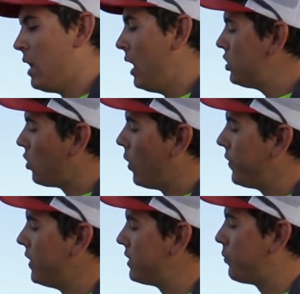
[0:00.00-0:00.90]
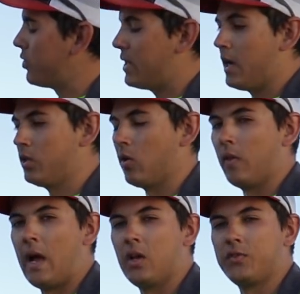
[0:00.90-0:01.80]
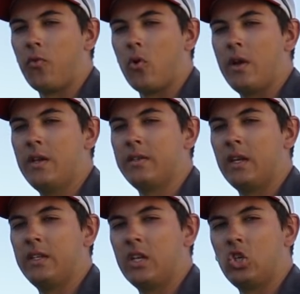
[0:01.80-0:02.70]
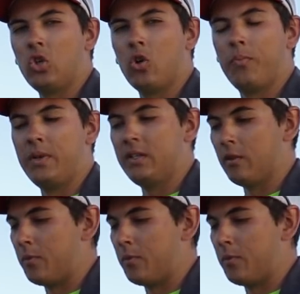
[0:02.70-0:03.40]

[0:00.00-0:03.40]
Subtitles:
And so what this protector allows for is an additional piece